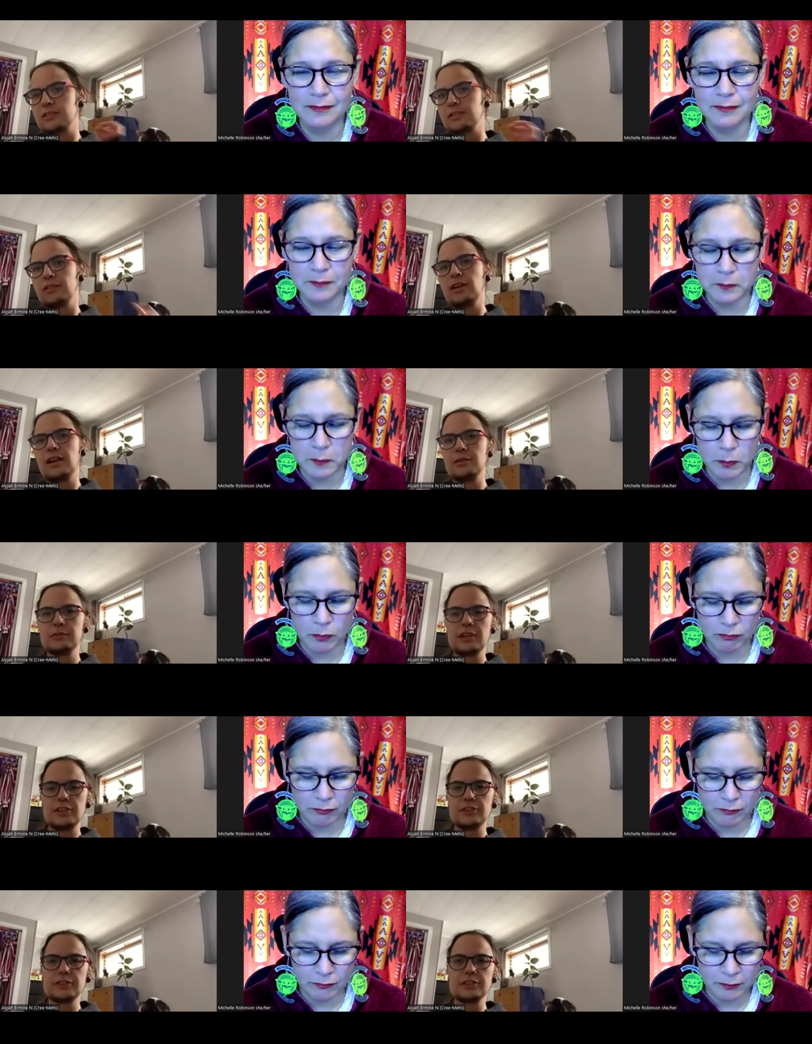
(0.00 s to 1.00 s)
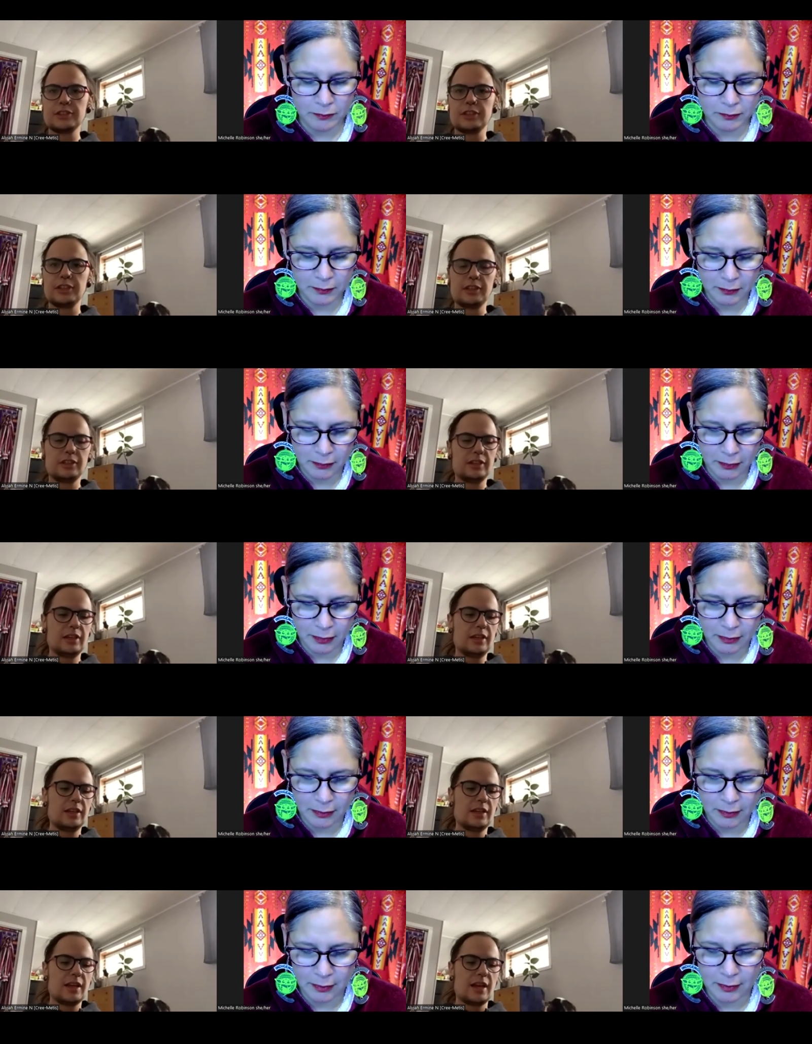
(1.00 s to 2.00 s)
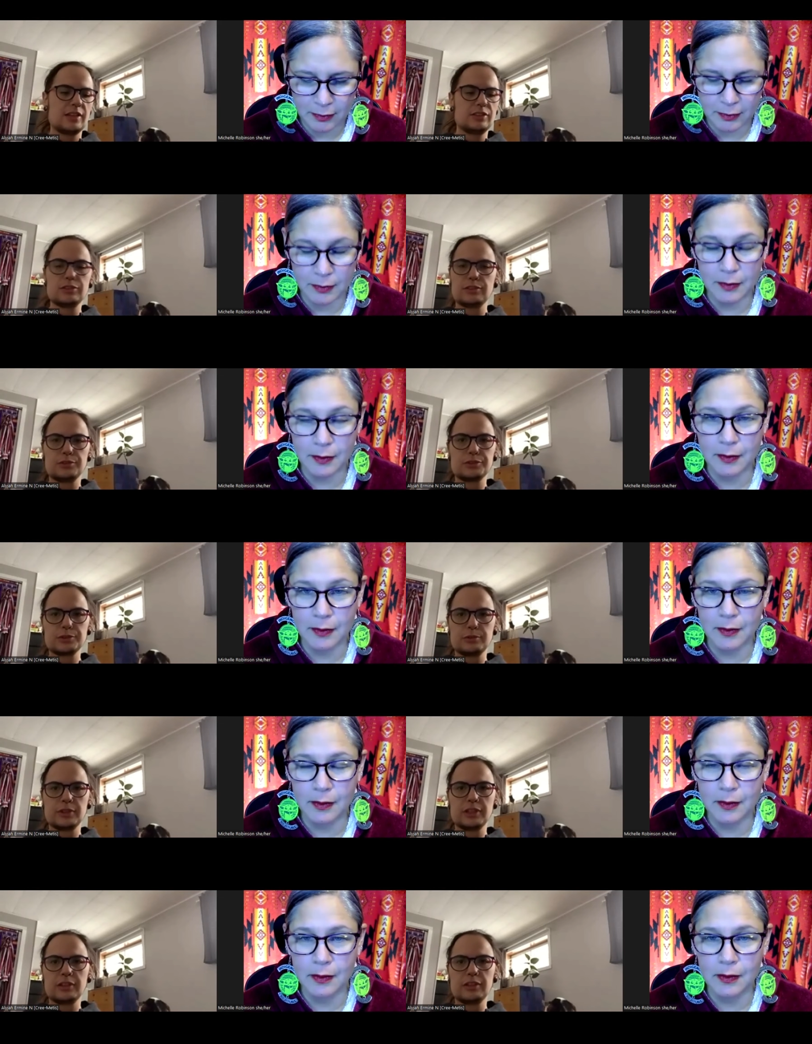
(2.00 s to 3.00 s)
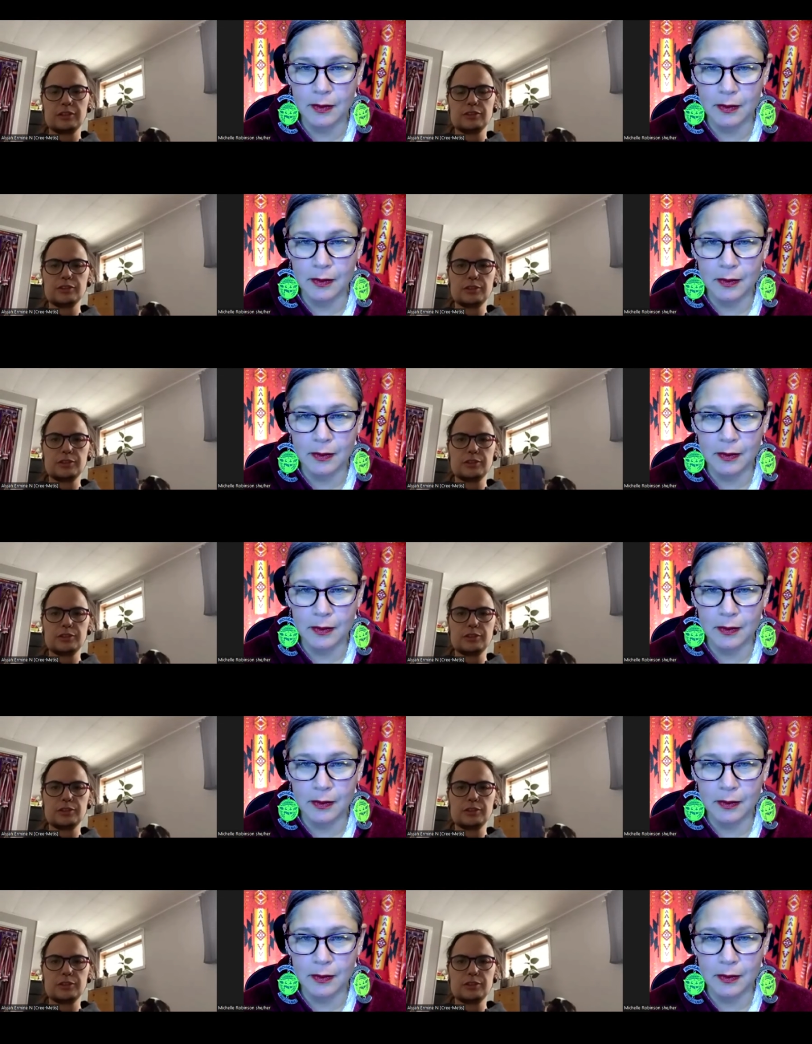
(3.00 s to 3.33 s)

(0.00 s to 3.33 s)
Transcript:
Speaker 1: So I'm registered as a social worker